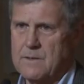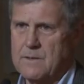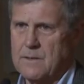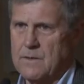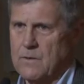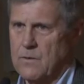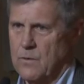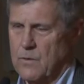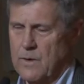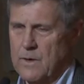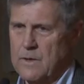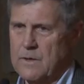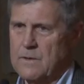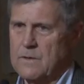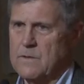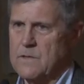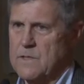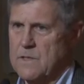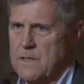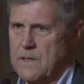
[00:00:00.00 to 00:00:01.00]
according to
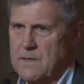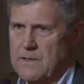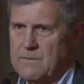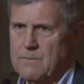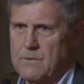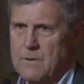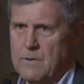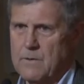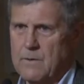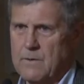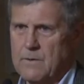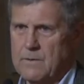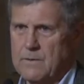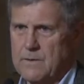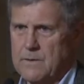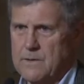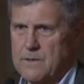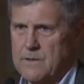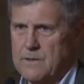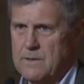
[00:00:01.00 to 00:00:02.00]
the standard
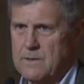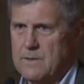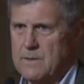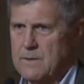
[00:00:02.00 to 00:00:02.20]
protocols.